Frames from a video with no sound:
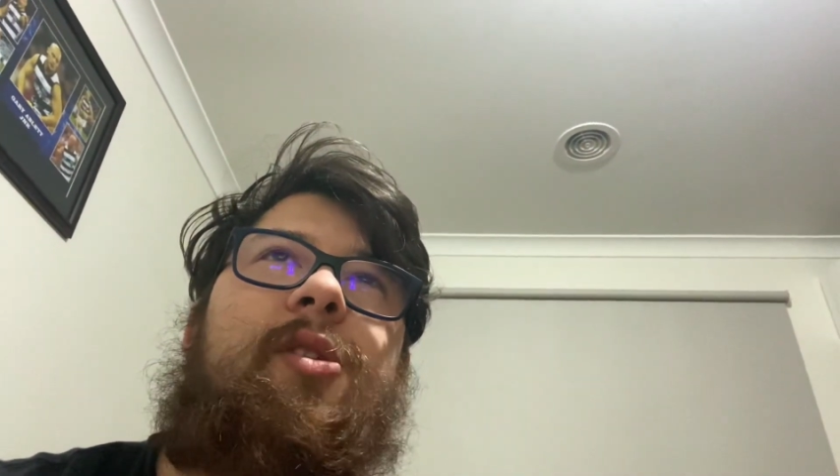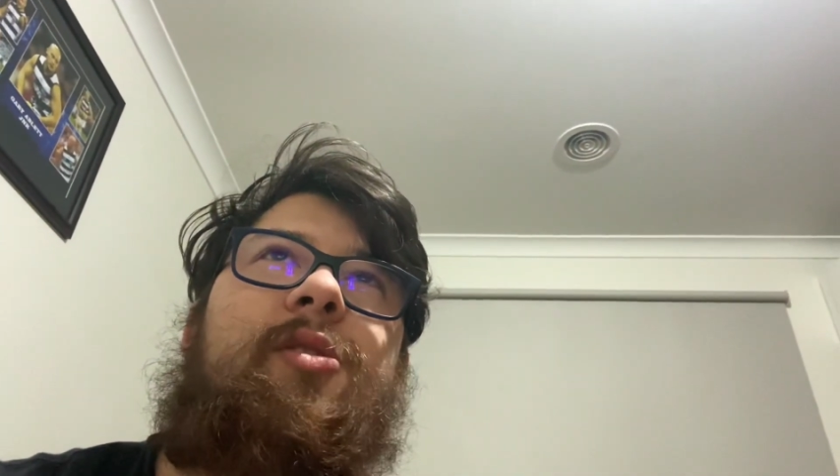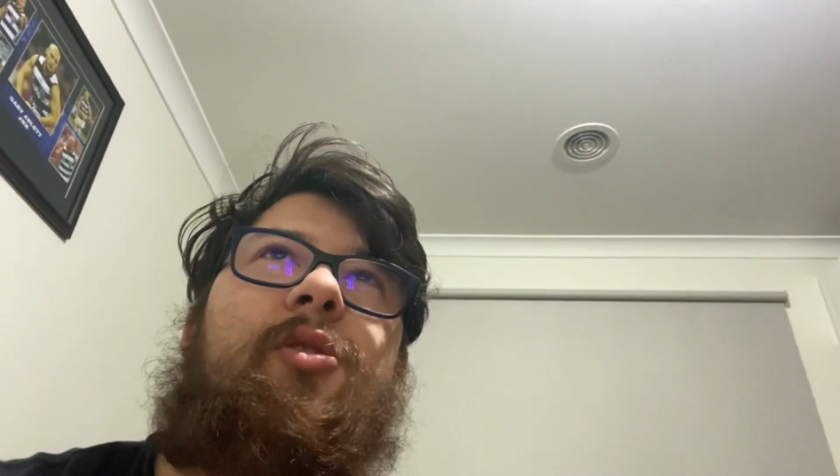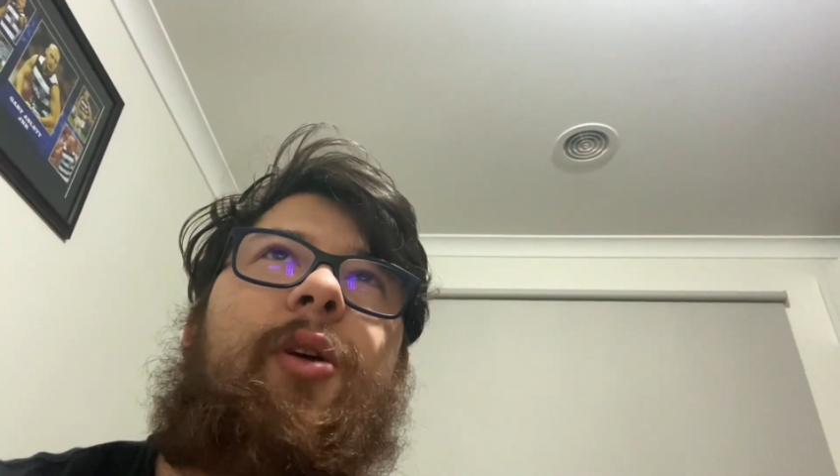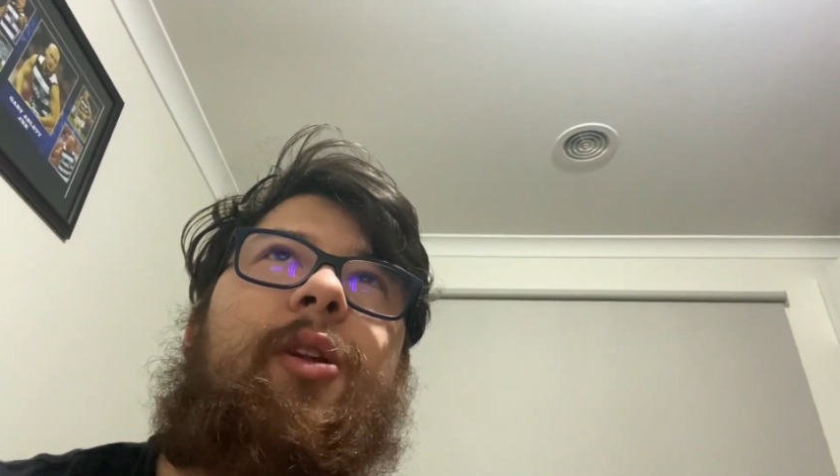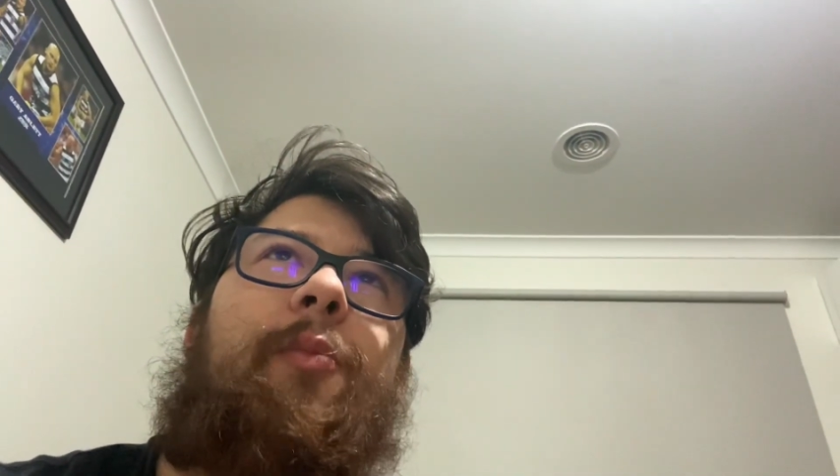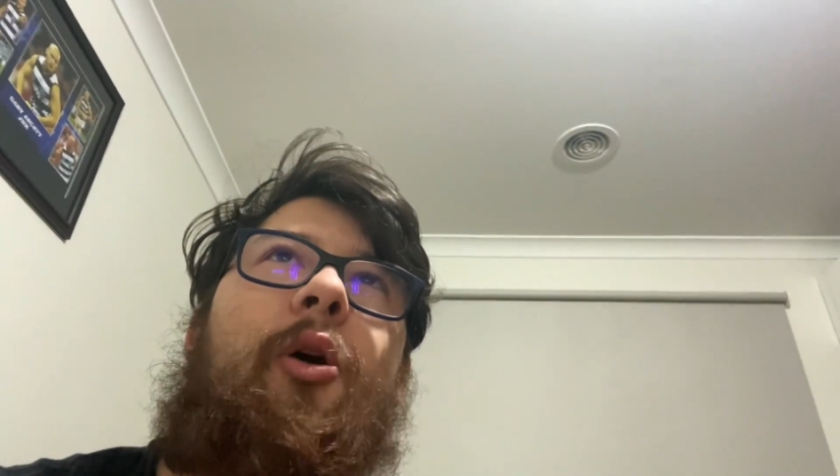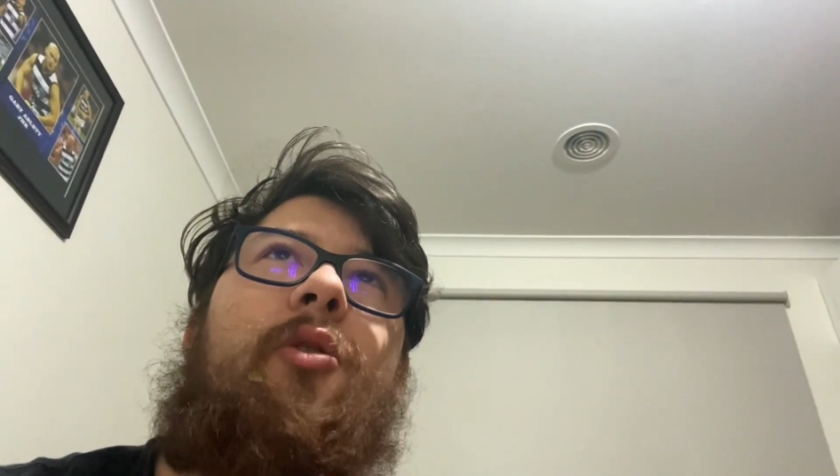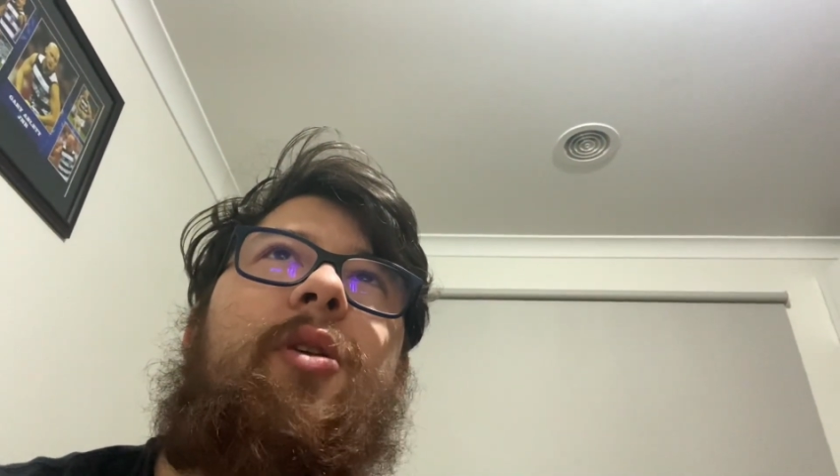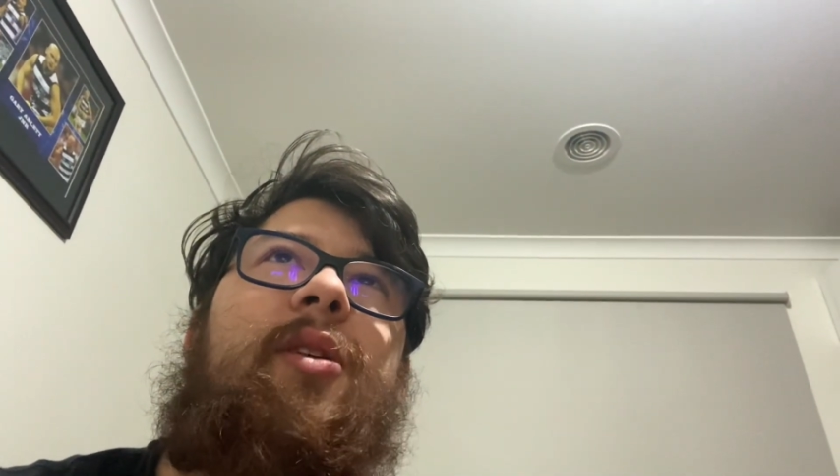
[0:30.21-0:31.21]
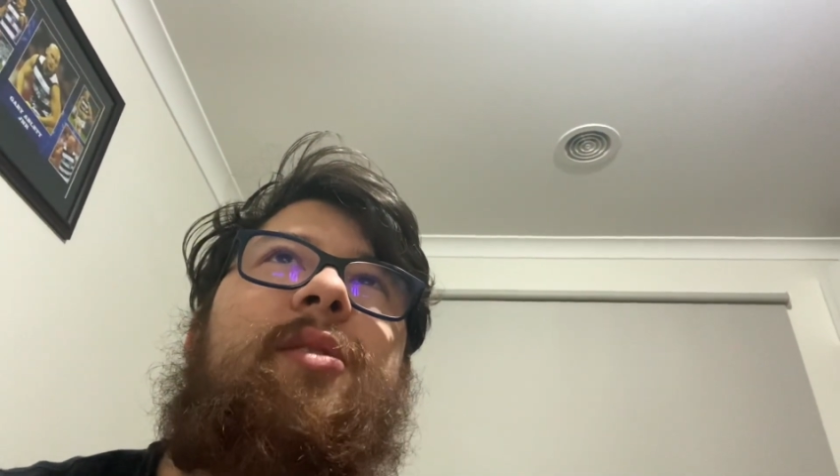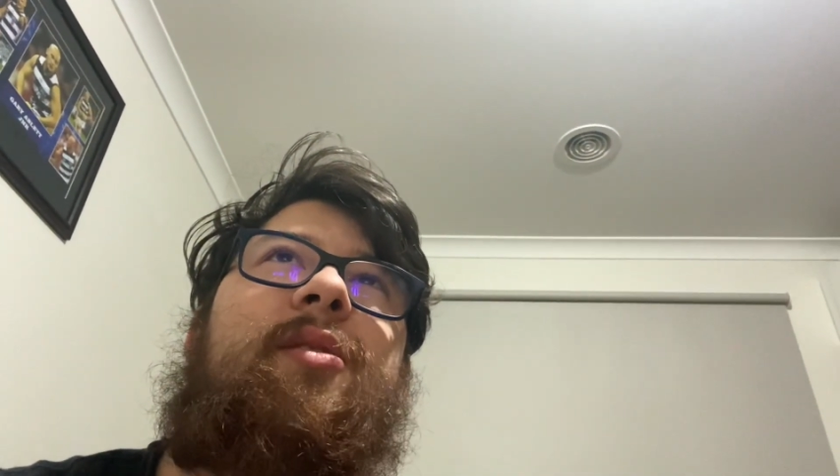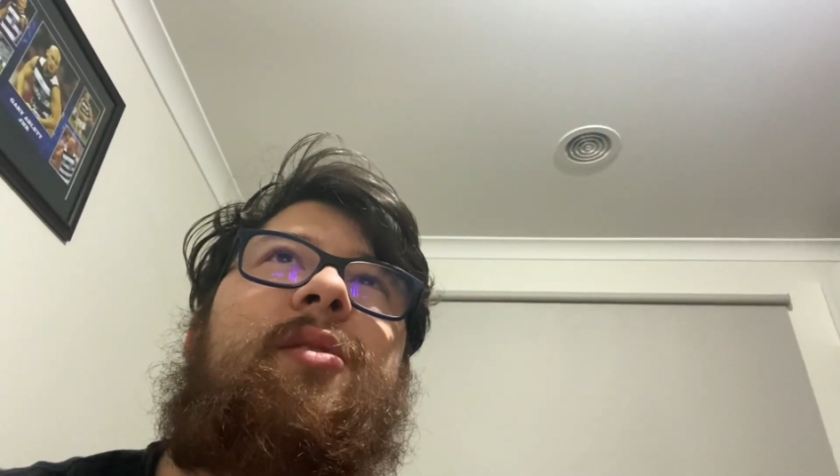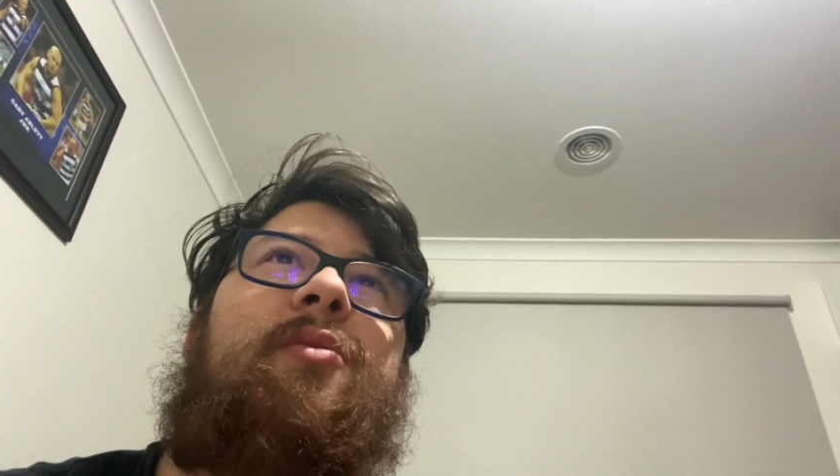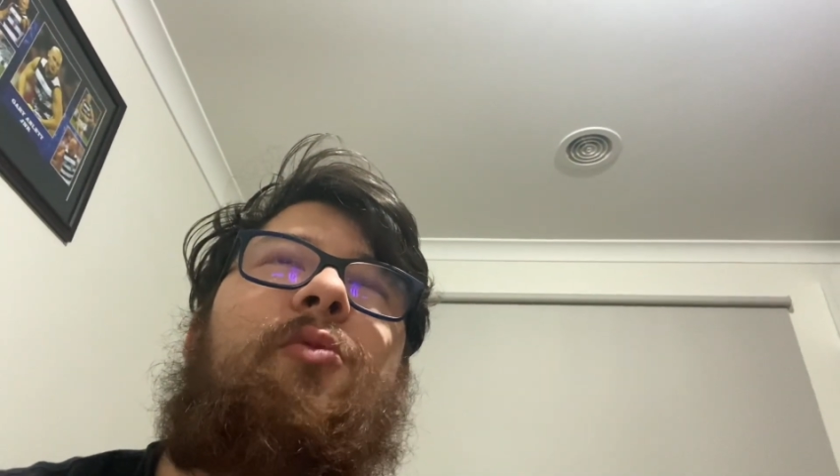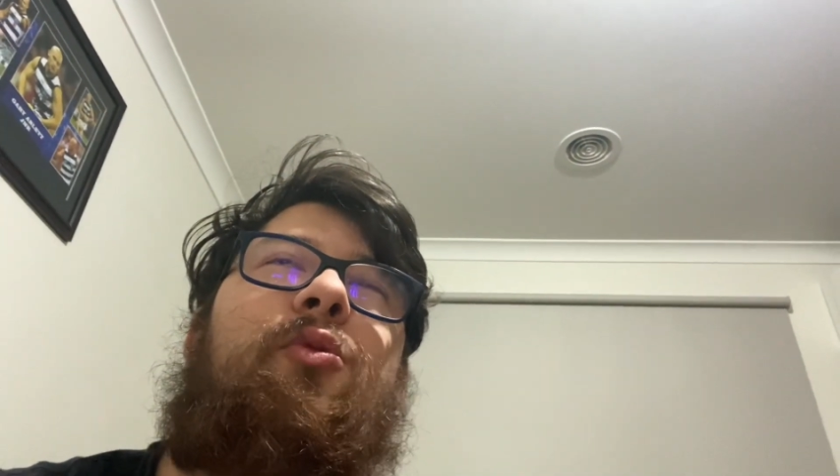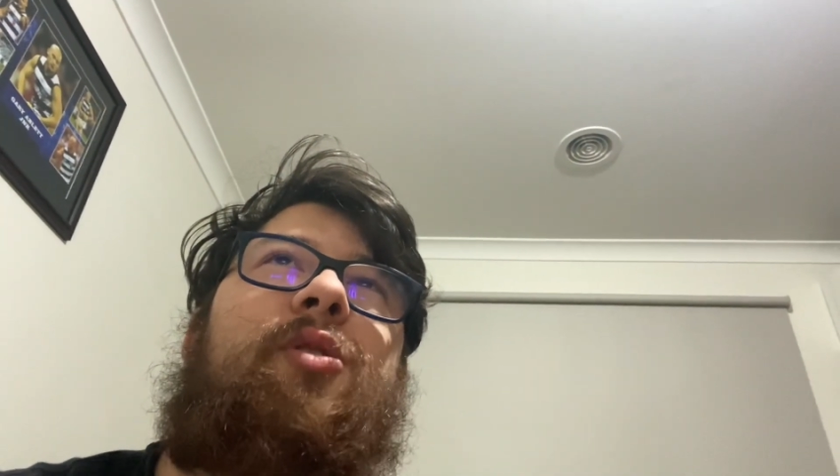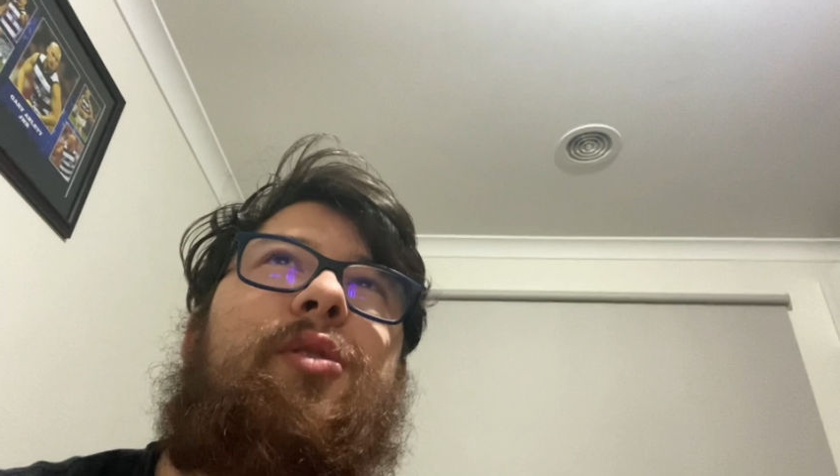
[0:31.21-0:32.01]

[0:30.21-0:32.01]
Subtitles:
his direct opponent. Or